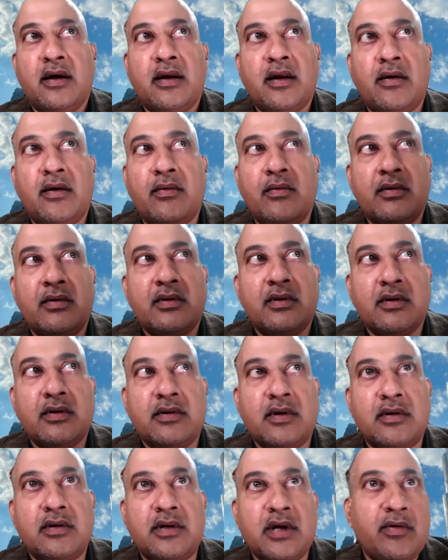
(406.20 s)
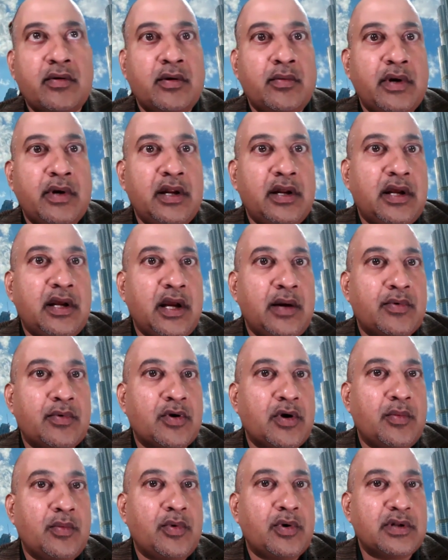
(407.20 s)
now everybody came to
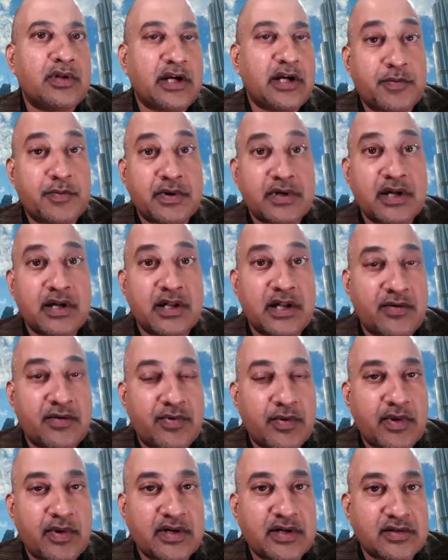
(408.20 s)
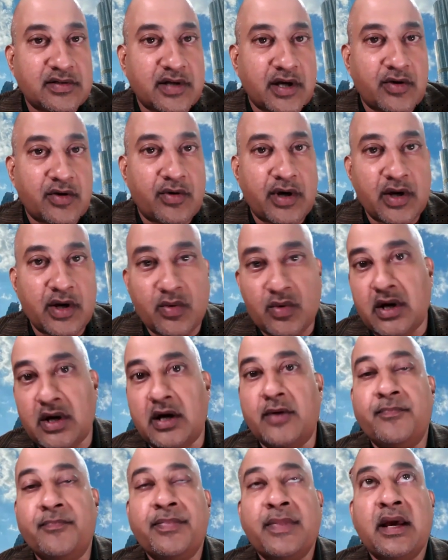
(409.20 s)
know about this, especially the information security
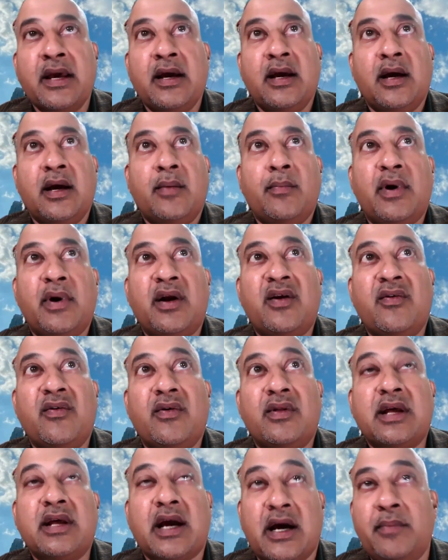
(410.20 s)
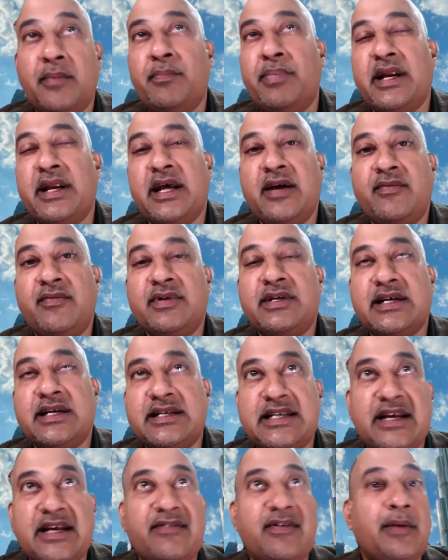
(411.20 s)
world. But the company which
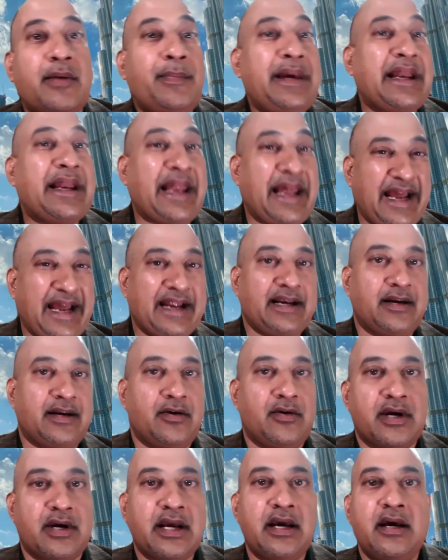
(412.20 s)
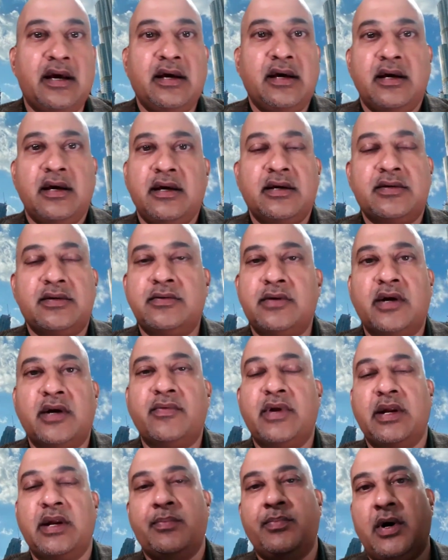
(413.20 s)
has never been hacked, okay, is not
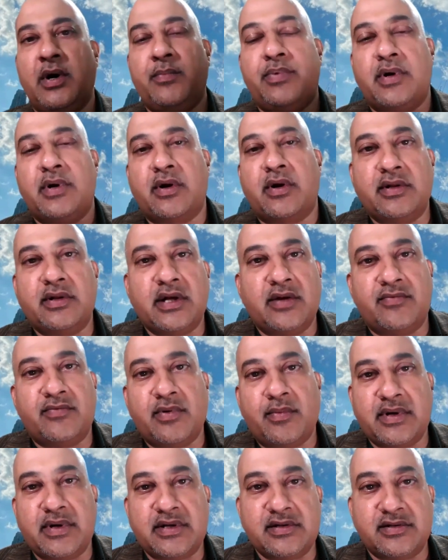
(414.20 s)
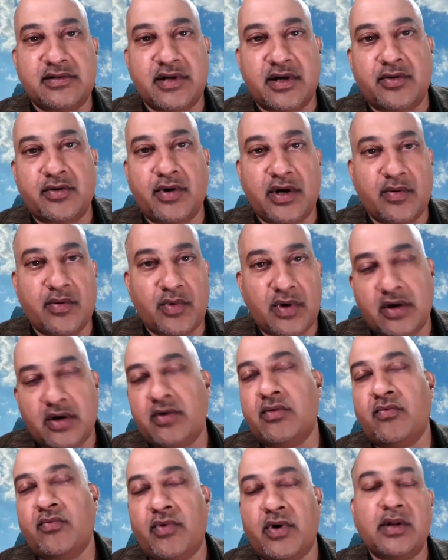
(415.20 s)
very popular on the information security world
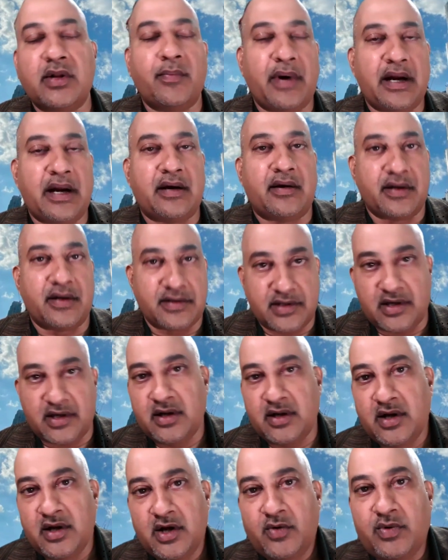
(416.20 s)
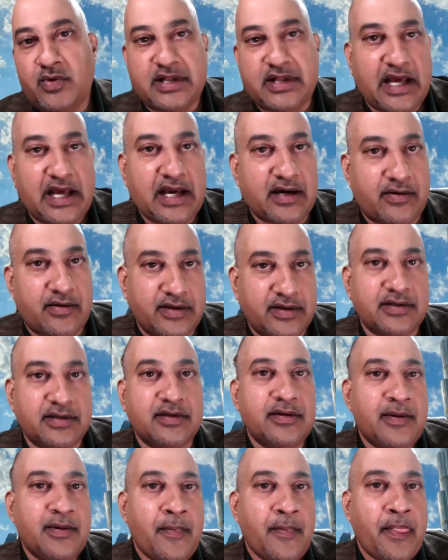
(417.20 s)
for the bad reason, for the hack reason.